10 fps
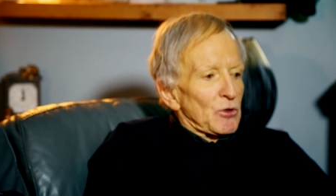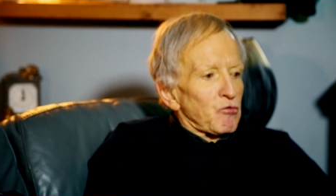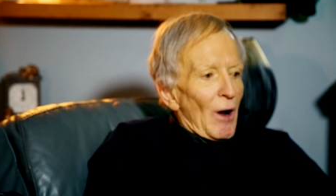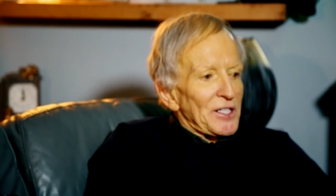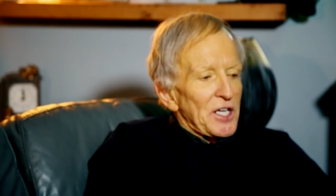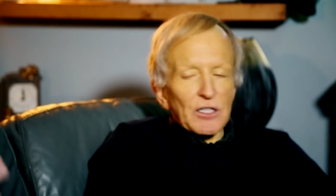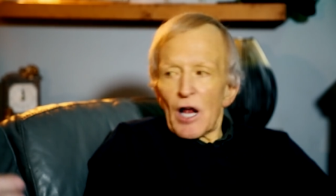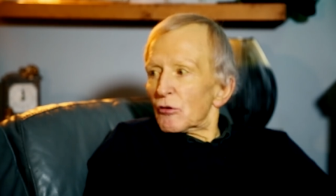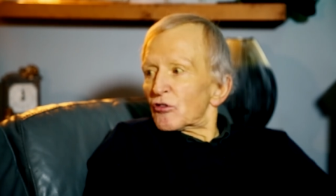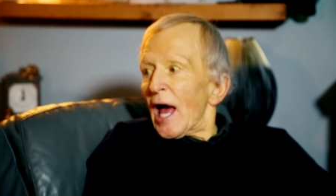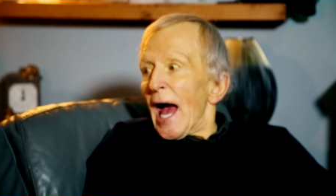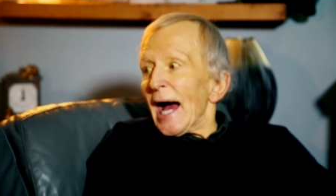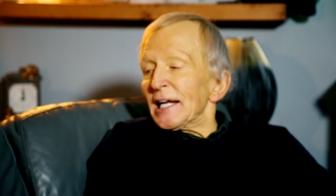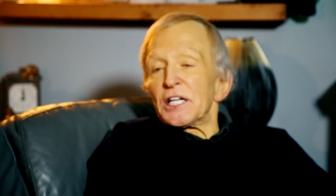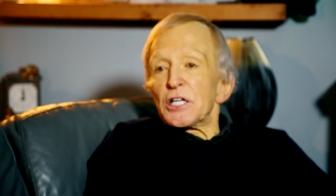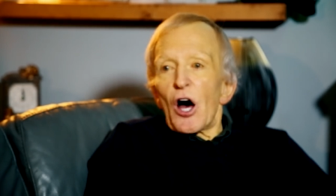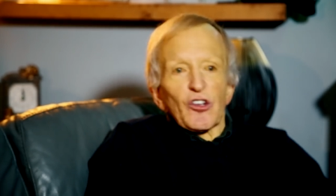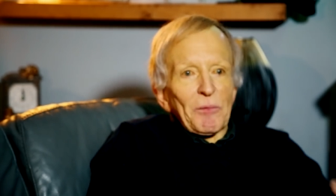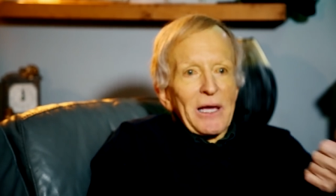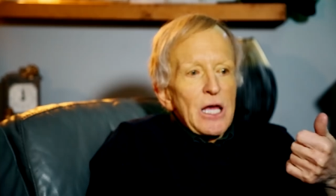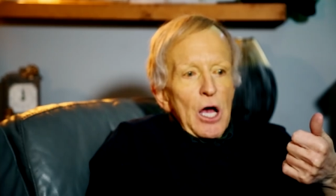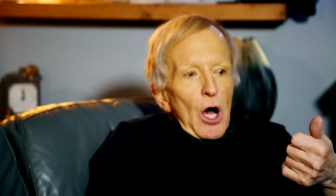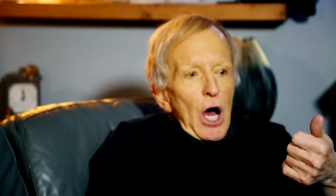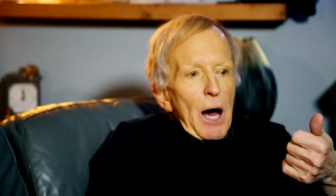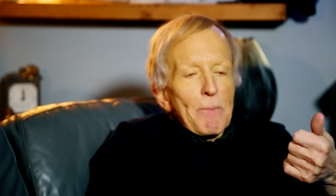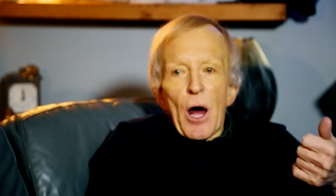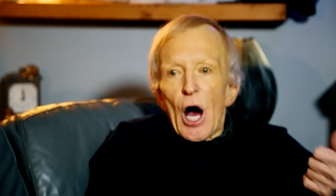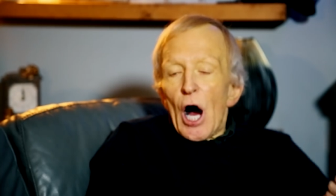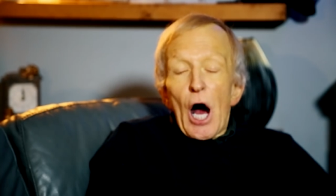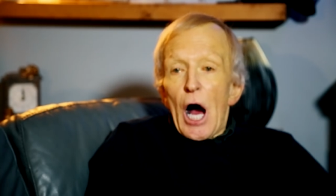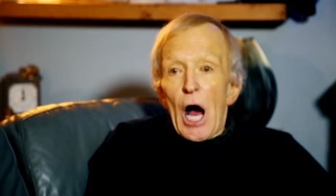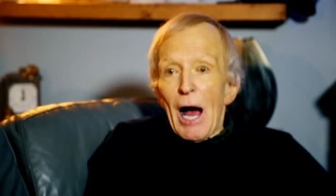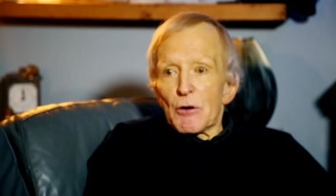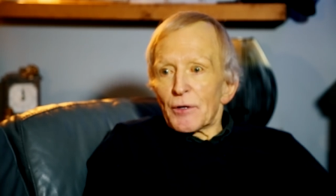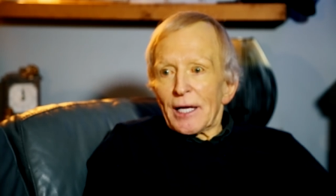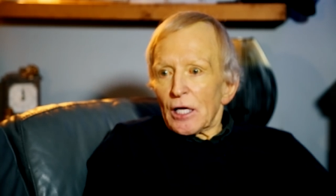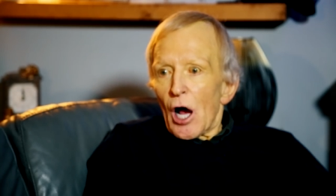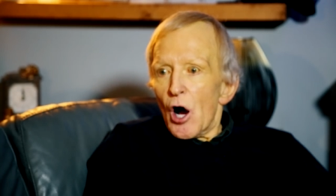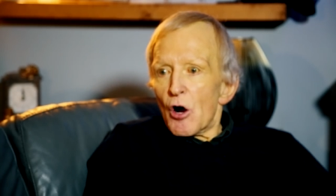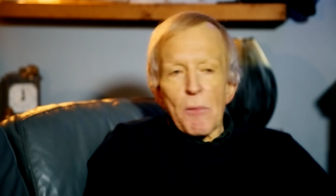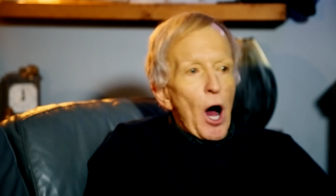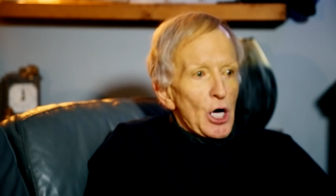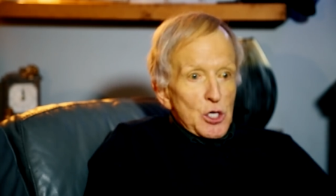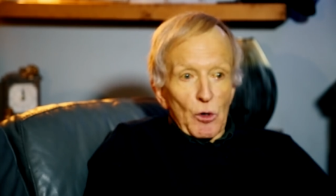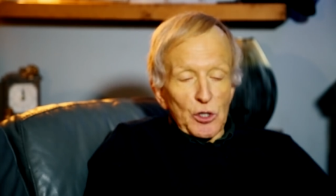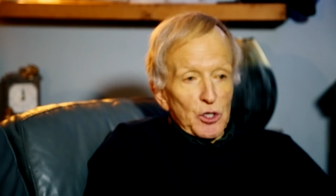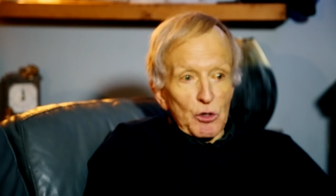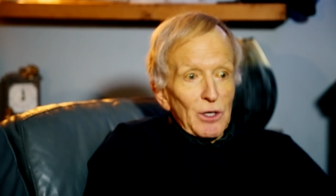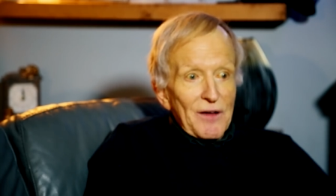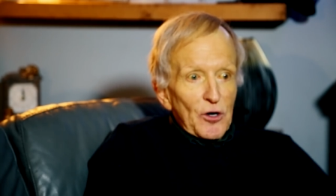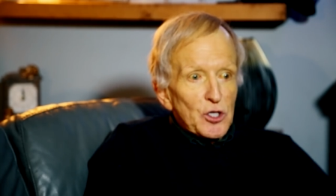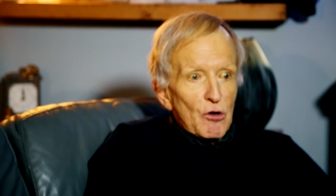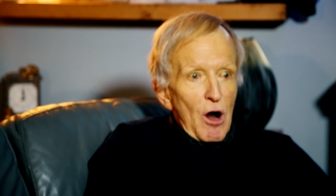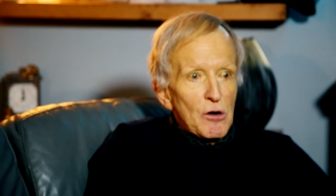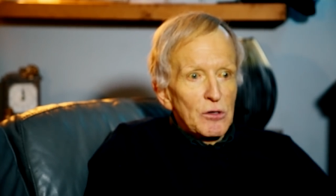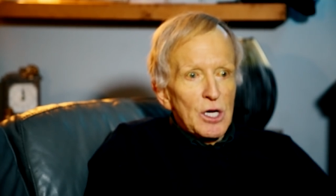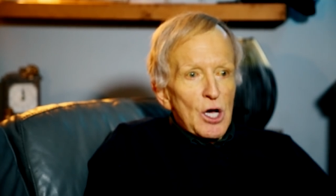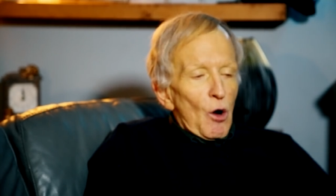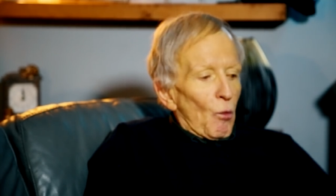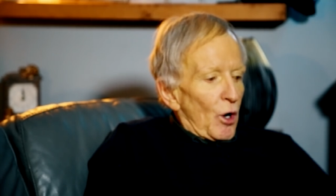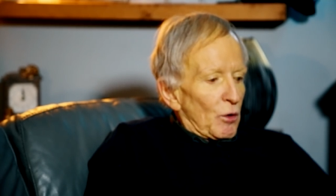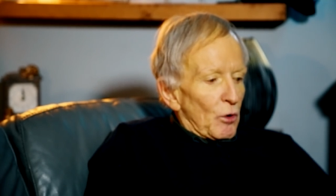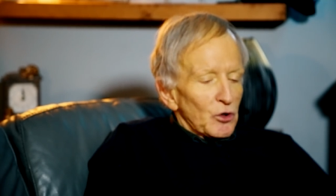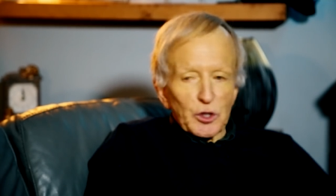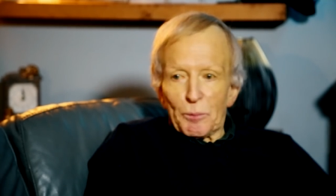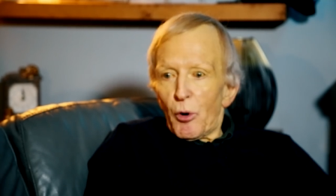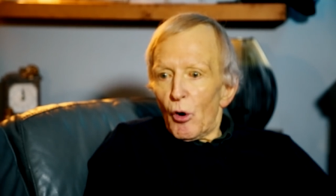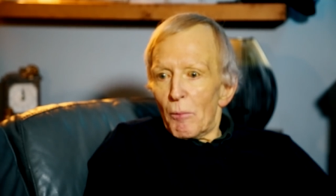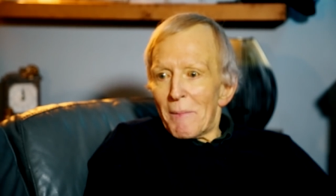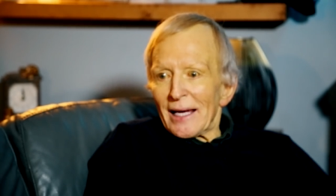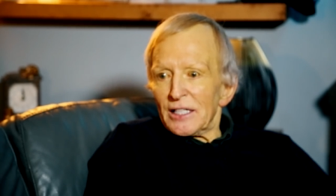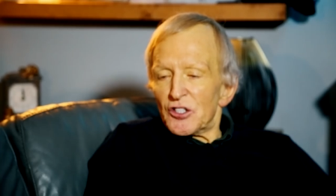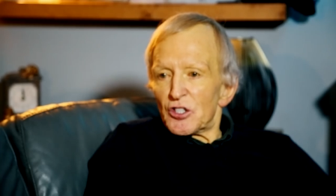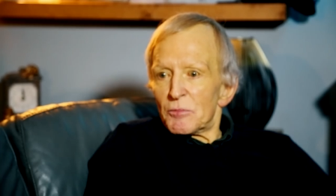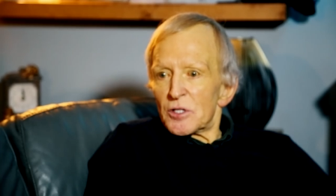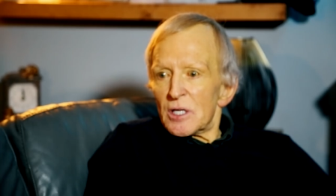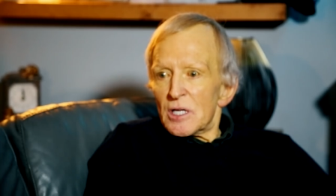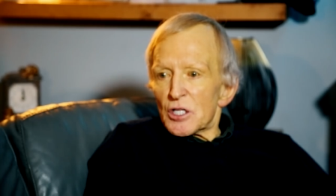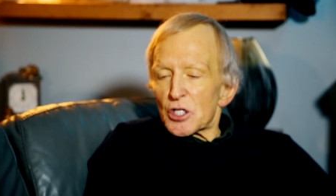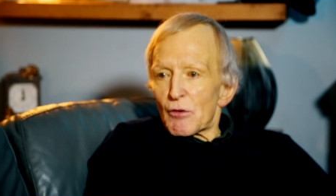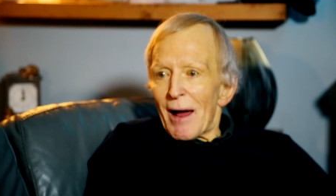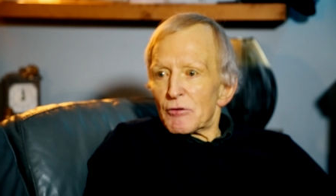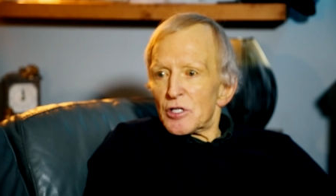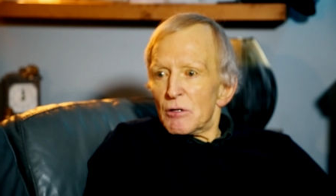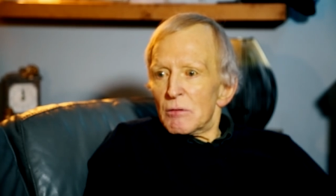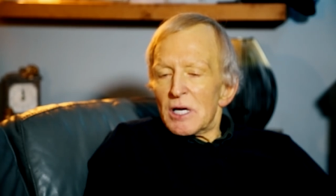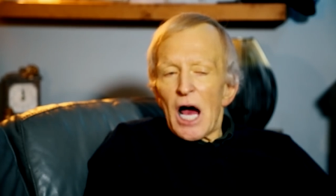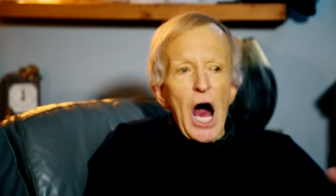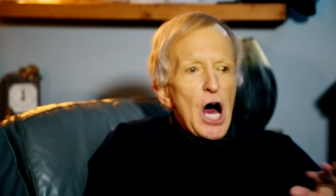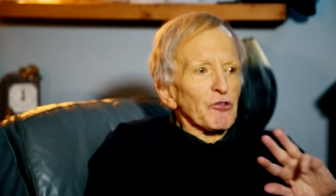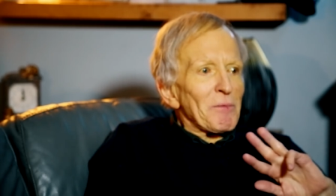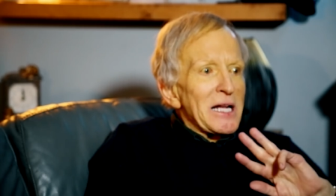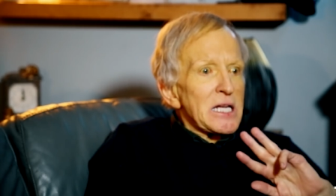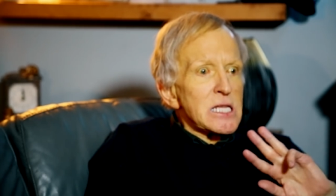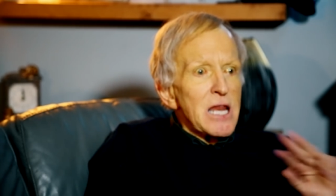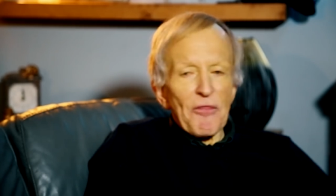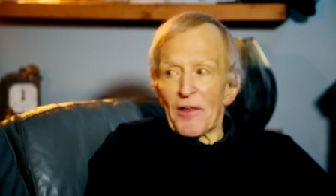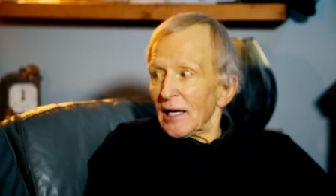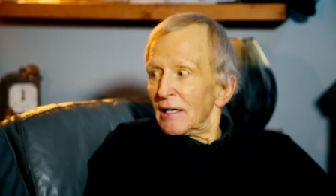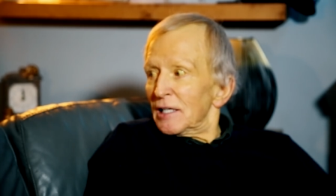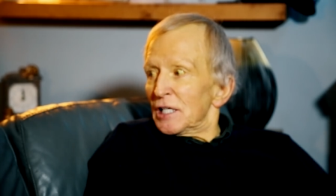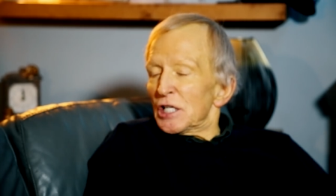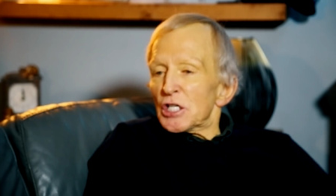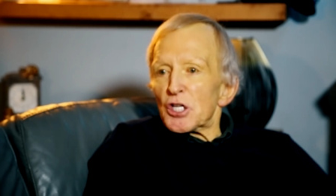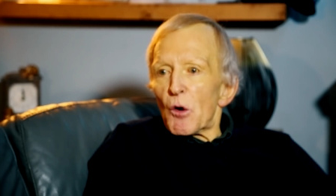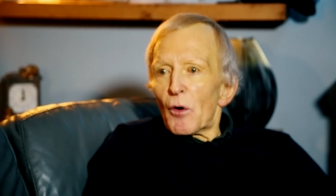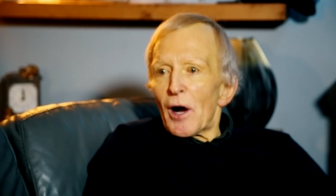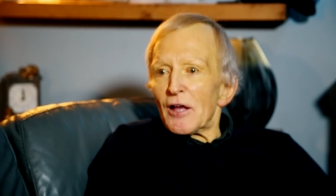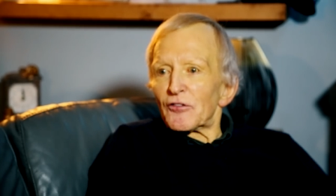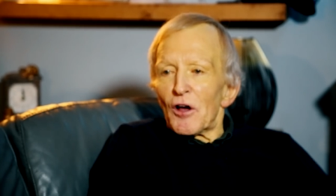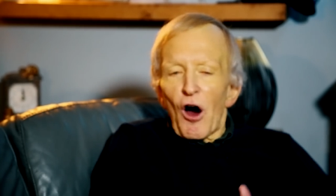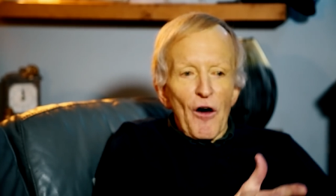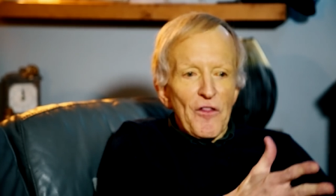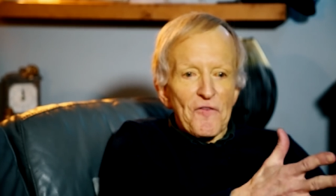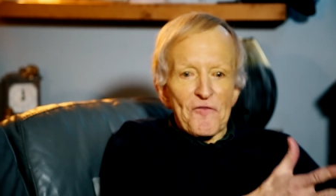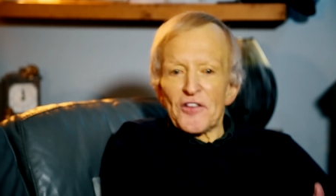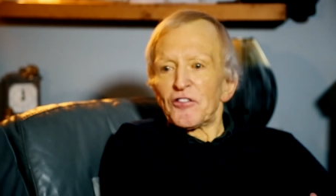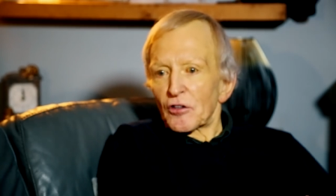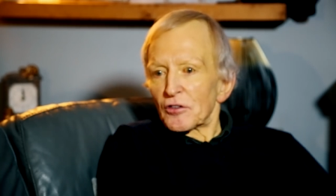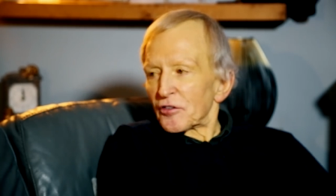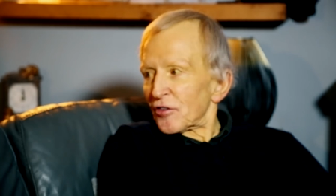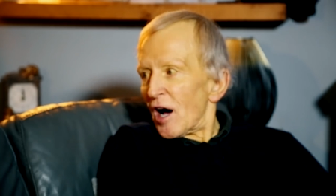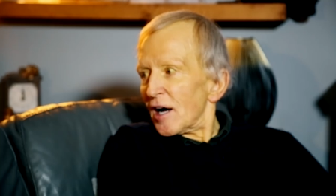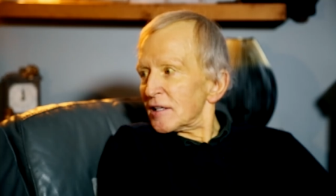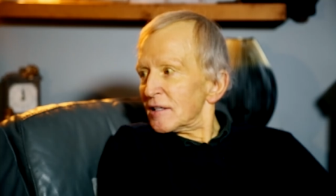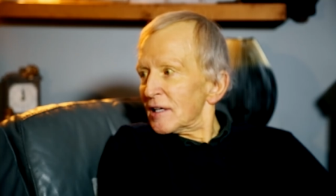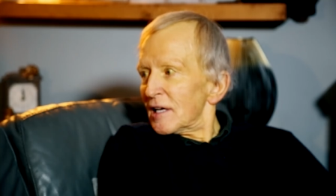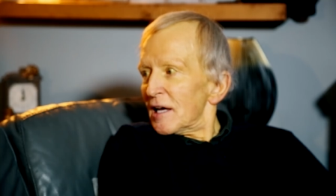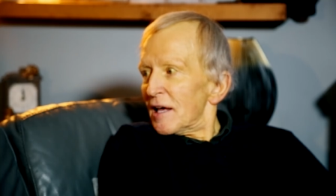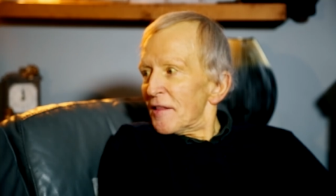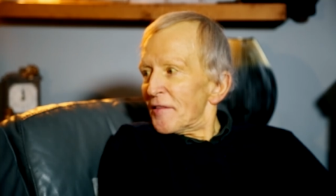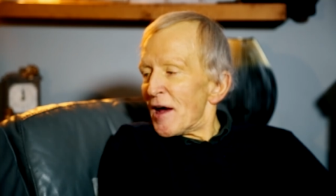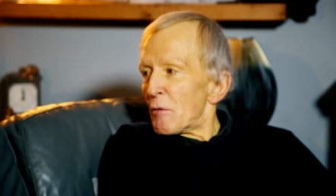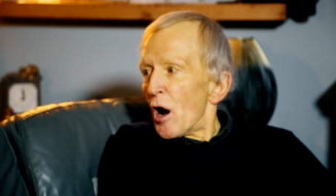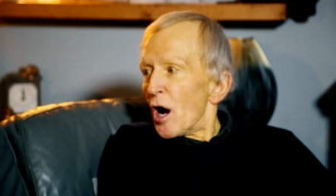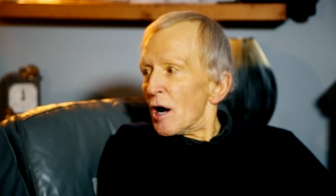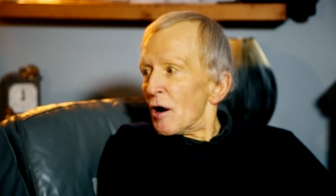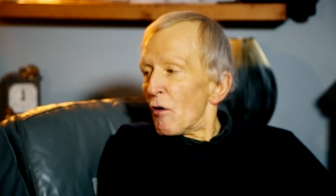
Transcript: was writing notes and he didn't ask me, how are you getting home? Do you live on your own? What support mechanisms surround you? Asked me nothing. So whereas on the physical side, they were